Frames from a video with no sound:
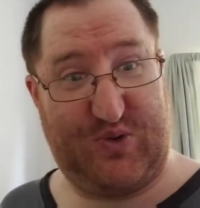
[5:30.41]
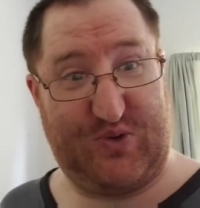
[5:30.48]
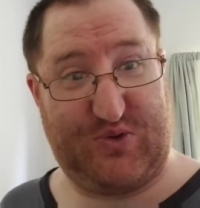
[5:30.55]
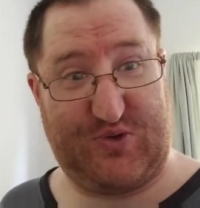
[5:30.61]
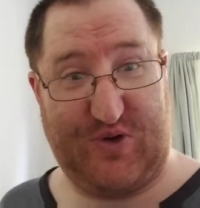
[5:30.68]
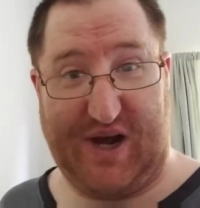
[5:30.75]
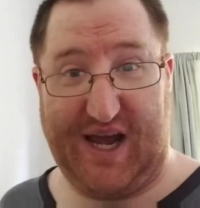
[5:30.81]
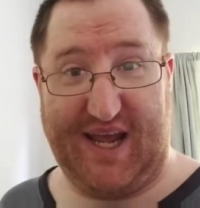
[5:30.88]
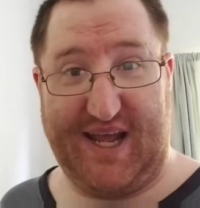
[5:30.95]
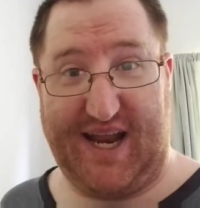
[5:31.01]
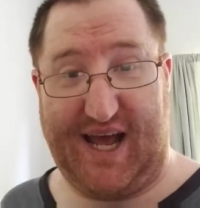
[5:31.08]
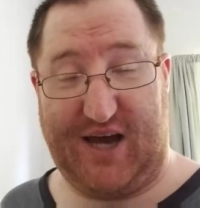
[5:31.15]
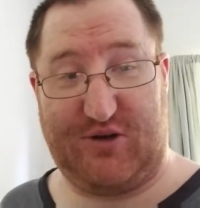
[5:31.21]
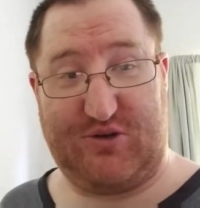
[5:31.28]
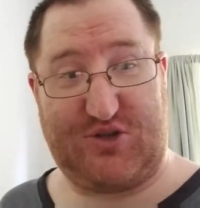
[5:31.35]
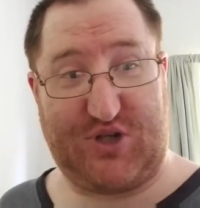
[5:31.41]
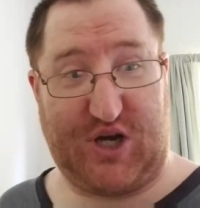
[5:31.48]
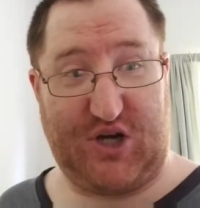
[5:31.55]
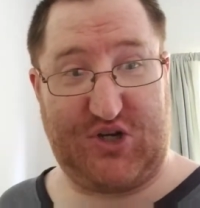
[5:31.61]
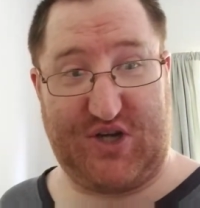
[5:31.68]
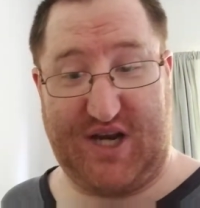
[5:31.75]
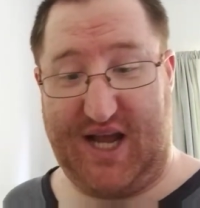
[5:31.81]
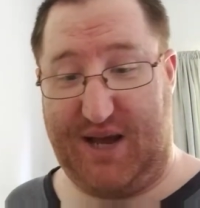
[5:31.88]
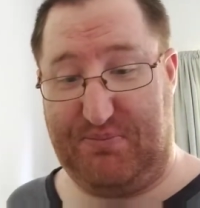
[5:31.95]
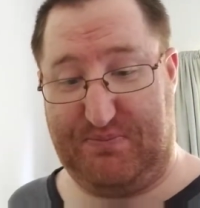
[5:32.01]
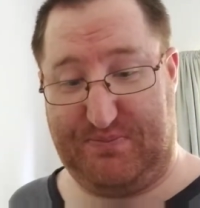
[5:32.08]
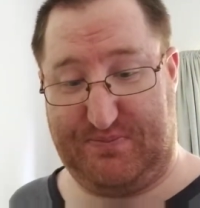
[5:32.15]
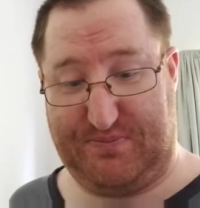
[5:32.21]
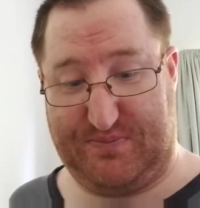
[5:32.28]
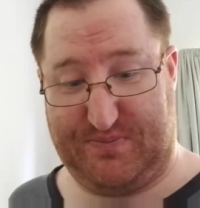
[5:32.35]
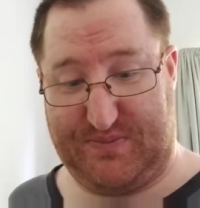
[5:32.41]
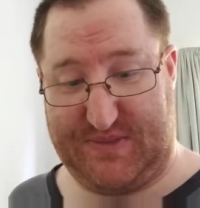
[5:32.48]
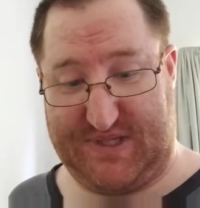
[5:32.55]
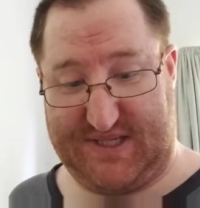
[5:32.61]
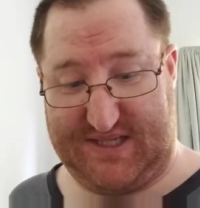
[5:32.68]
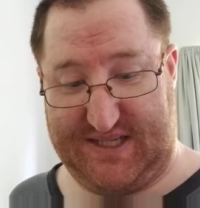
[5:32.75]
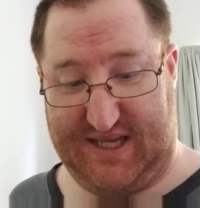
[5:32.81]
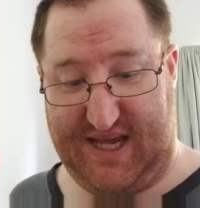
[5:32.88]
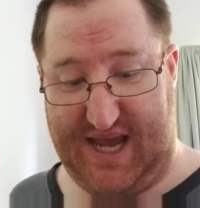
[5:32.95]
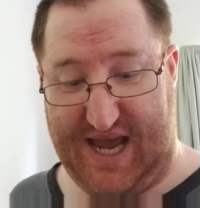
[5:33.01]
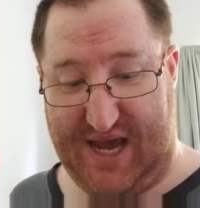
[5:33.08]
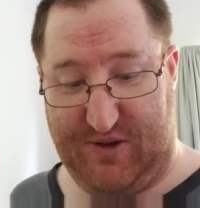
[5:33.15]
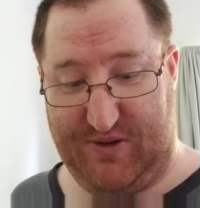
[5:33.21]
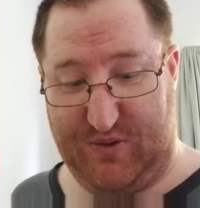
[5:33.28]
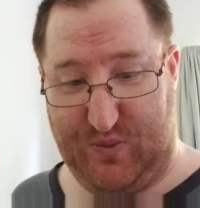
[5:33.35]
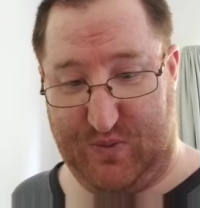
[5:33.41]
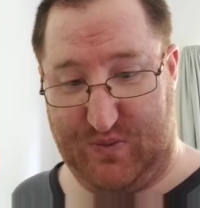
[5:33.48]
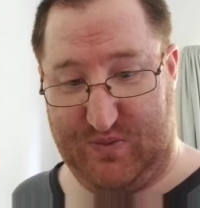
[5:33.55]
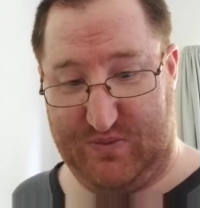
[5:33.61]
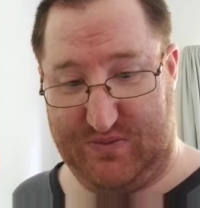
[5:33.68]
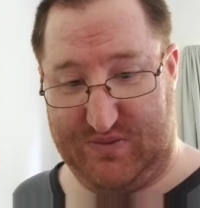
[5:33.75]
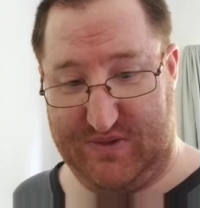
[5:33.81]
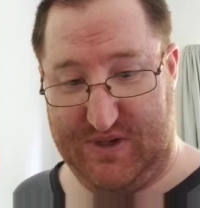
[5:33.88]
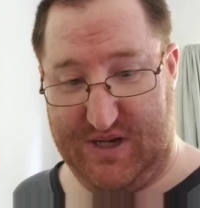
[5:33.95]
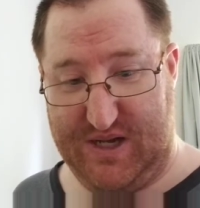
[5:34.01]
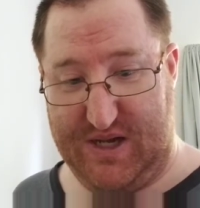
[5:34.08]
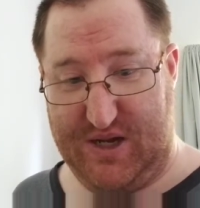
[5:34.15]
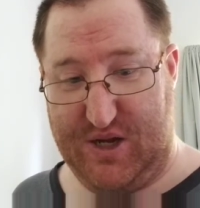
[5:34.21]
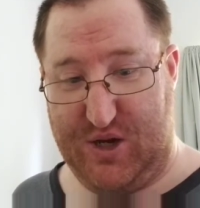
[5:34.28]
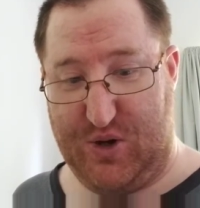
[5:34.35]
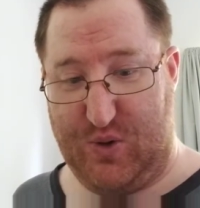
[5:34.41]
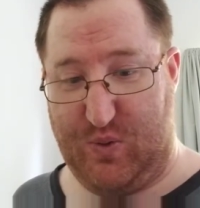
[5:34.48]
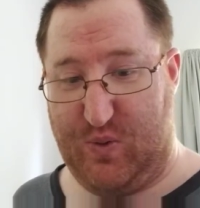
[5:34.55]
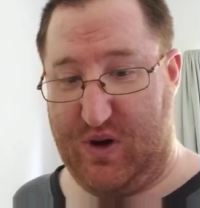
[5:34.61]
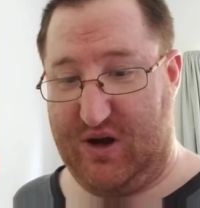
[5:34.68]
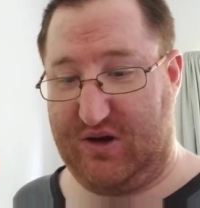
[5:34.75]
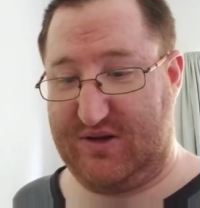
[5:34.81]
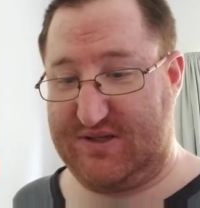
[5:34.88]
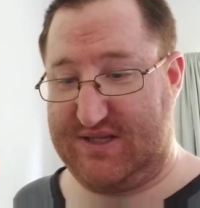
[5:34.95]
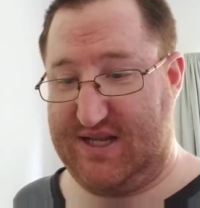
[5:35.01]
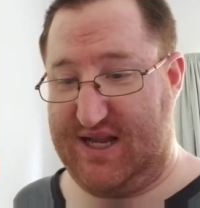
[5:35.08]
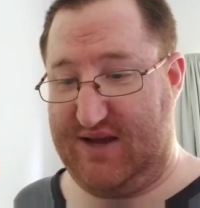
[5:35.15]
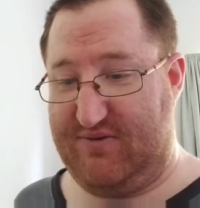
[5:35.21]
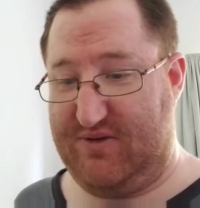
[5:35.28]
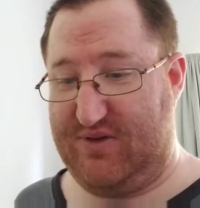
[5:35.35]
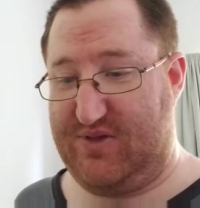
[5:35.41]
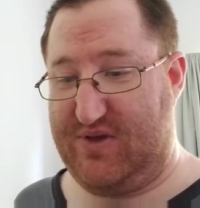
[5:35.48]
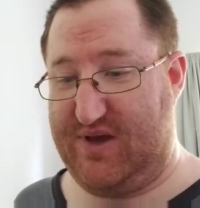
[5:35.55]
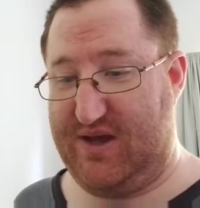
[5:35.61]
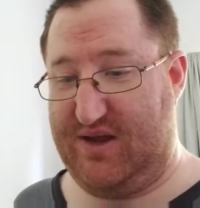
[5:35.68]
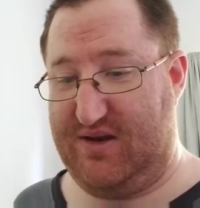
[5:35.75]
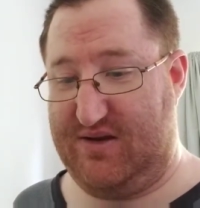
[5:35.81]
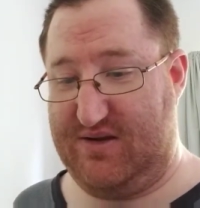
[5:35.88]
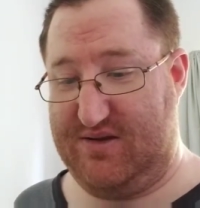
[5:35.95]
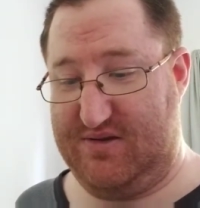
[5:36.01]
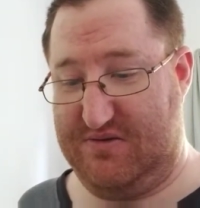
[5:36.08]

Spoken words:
try it out, charge it up, see how it works and everything.